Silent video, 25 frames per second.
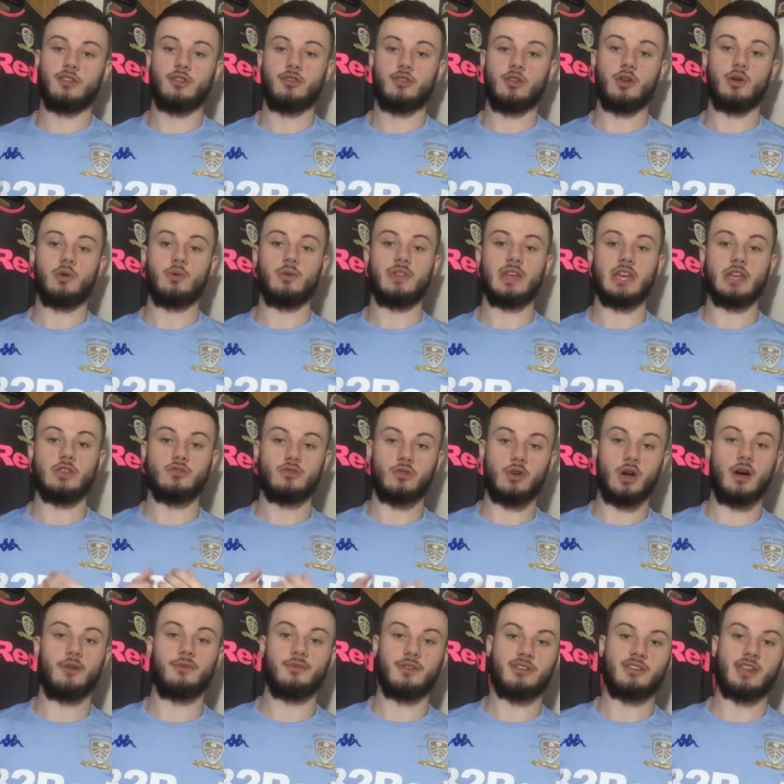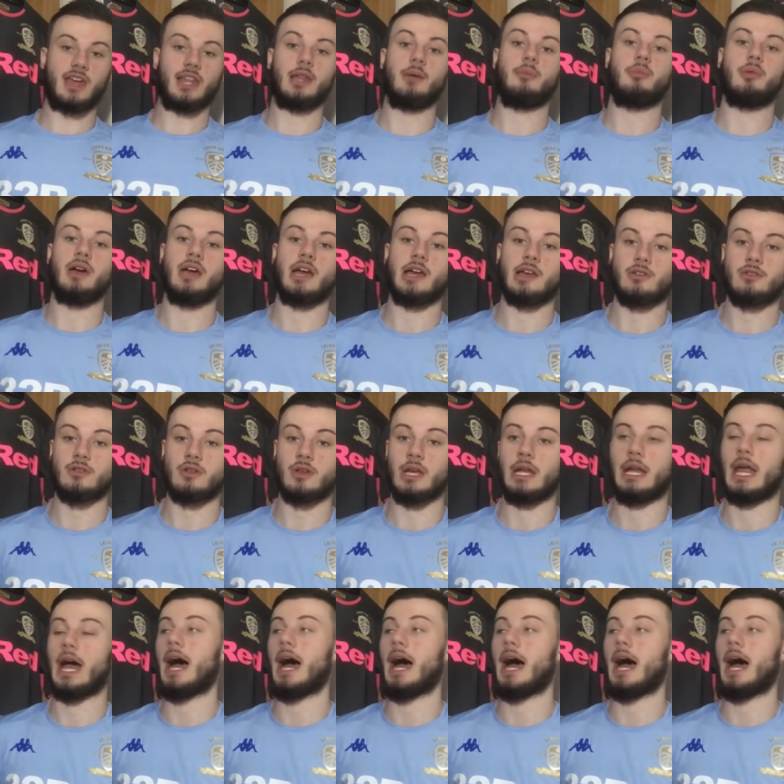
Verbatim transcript: to the trophy celebration.